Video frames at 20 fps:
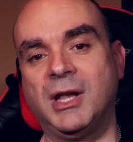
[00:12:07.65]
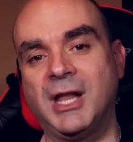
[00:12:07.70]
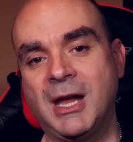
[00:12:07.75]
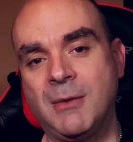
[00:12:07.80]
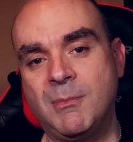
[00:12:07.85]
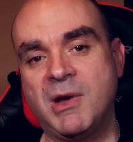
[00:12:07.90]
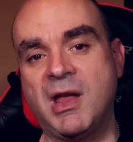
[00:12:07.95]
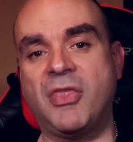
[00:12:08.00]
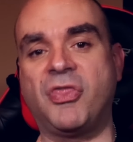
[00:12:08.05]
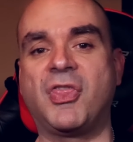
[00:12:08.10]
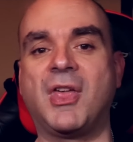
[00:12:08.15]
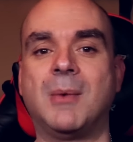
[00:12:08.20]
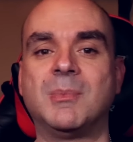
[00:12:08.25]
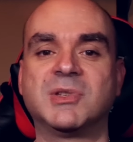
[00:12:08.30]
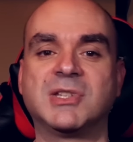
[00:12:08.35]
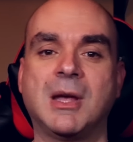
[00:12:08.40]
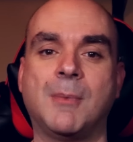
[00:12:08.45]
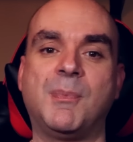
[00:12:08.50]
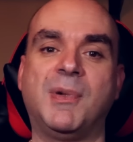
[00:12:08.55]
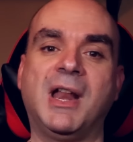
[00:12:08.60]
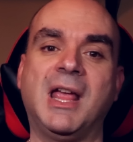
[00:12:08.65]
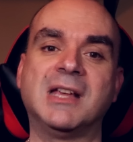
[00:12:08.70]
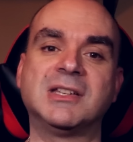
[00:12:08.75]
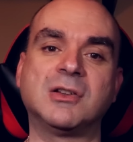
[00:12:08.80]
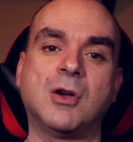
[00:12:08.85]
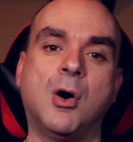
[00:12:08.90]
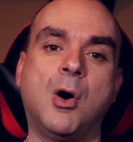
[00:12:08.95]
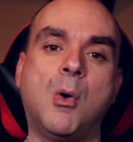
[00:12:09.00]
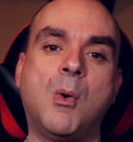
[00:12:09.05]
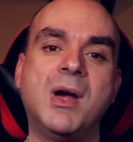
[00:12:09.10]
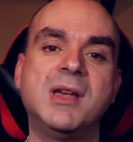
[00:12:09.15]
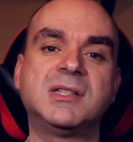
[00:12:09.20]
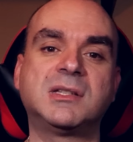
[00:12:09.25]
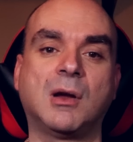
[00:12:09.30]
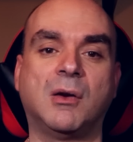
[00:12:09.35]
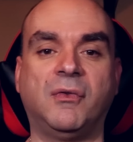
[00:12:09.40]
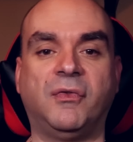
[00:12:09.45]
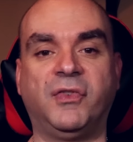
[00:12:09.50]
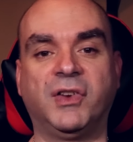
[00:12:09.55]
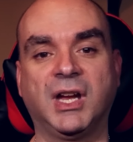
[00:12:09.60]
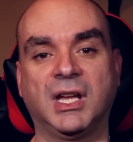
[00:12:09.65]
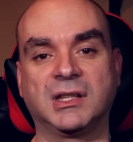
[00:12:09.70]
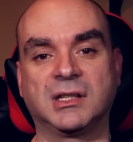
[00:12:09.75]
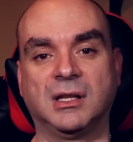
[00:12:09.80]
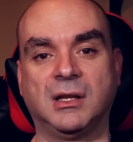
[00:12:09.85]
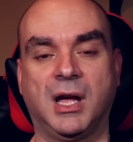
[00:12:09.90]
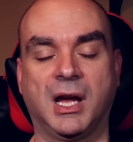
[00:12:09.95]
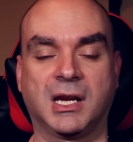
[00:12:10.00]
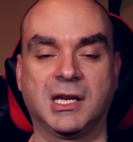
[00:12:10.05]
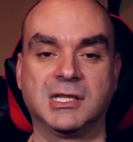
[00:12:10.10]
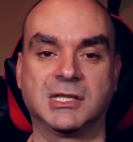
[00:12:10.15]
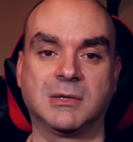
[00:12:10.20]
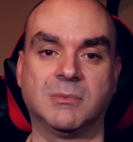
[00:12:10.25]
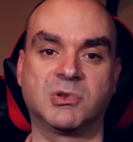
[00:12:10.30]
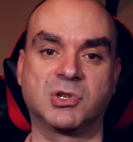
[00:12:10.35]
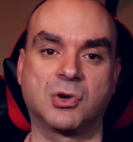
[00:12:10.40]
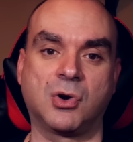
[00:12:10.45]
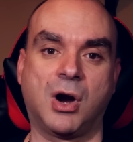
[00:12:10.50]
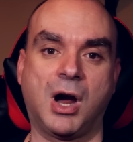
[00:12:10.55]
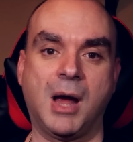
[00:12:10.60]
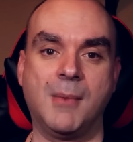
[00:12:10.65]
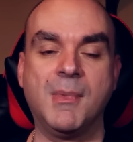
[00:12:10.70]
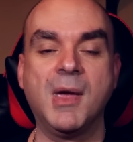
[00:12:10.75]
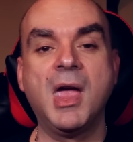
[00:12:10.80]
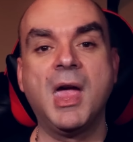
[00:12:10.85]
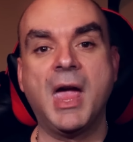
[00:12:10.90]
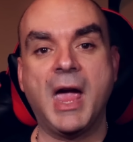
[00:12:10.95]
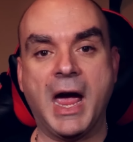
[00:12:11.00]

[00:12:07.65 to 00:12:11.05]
Leave me a thumbs up. And as always, don't forget to like and subscribe.